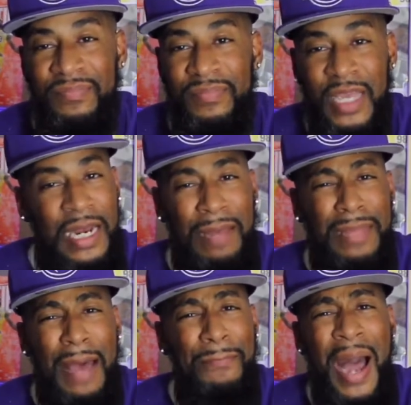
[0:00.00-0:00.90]
And I'm
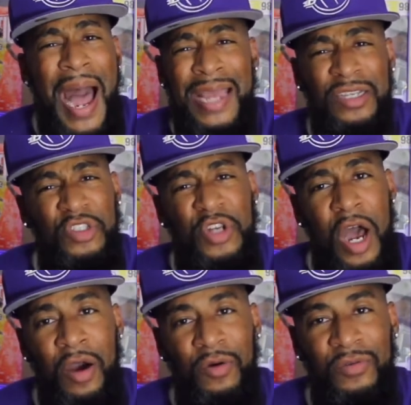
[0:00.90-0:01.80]
not biased,
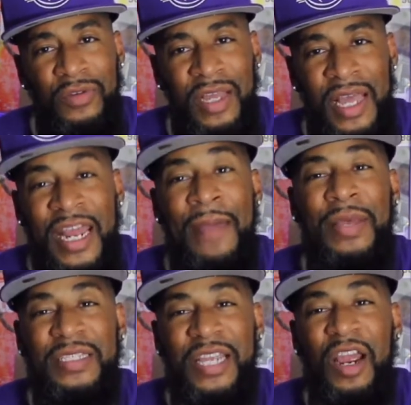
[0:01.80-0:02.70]
no. They've
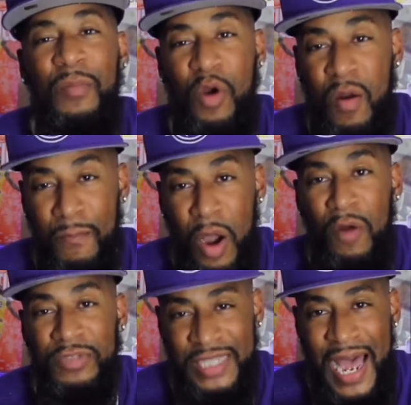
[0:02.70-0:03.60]
been terrible on
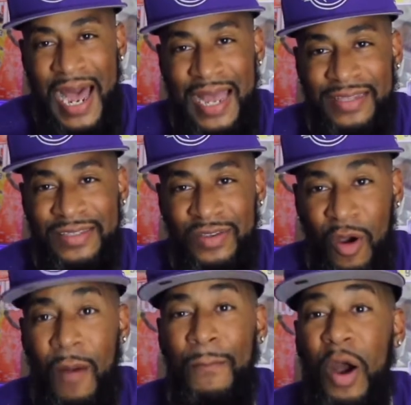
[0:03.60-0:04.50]
both sides.
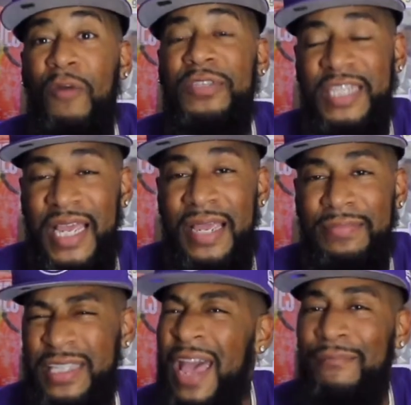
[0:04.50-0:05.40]
On both
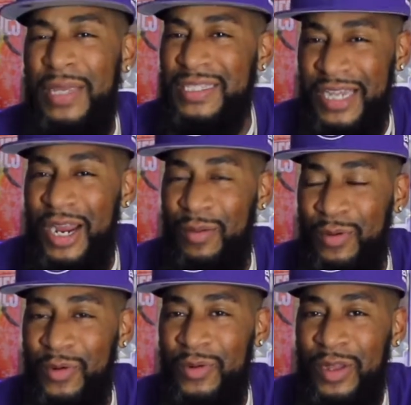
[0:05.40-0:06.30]
teams, they have been
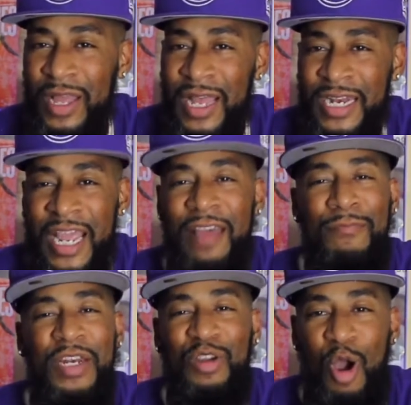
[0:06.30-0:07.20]
terrible. There have
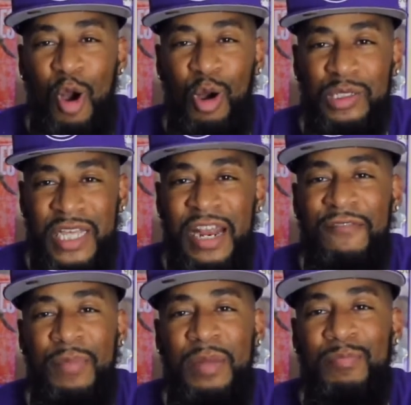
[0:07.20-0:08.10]
been calls that
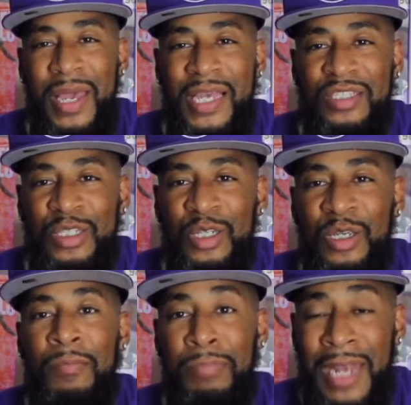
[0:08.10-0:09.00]
have been missed,
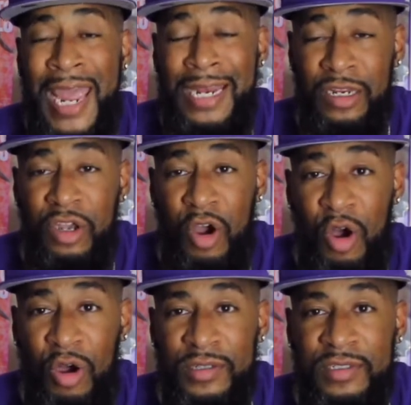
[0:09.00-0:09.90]
blatant
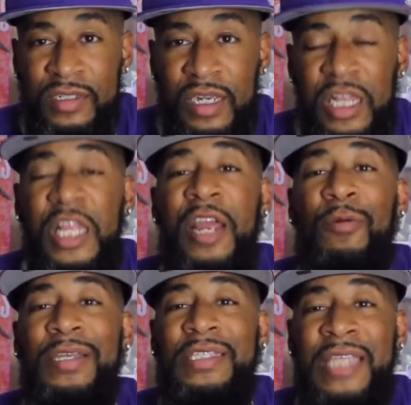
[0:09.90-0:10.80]
calls,
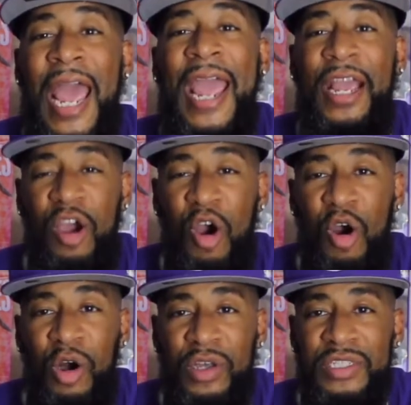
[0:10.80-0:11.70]
clear as day
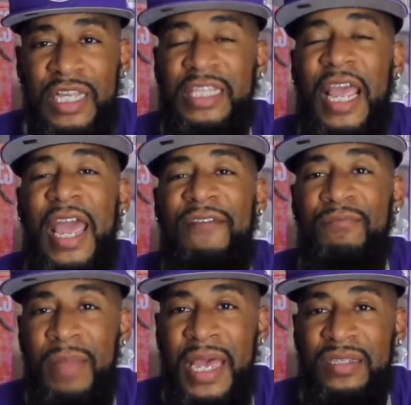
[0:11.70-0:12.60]
calls that they have
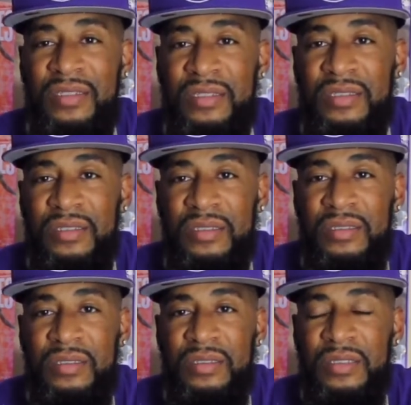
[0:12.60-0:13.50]
missed.
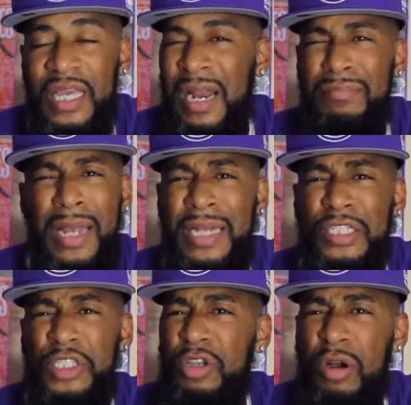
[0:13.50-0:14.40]
And I'm not
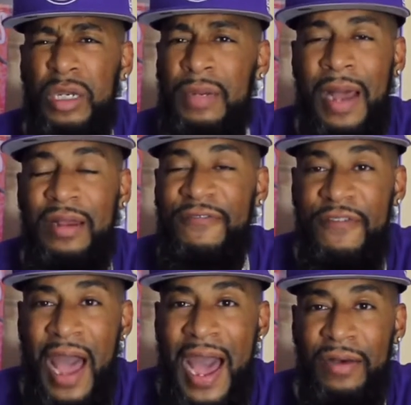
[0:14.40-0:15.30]
just talking about the
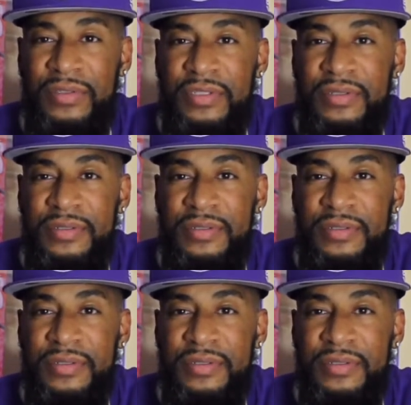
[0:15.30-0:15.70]
fouls.